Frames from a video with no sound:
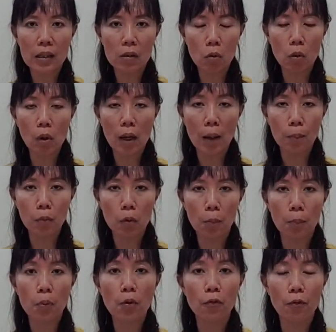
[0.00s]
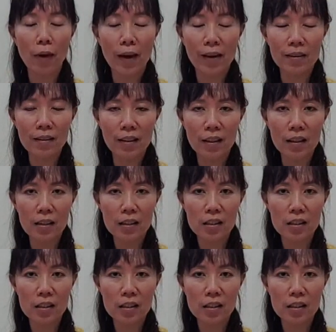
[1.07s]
to help to prevent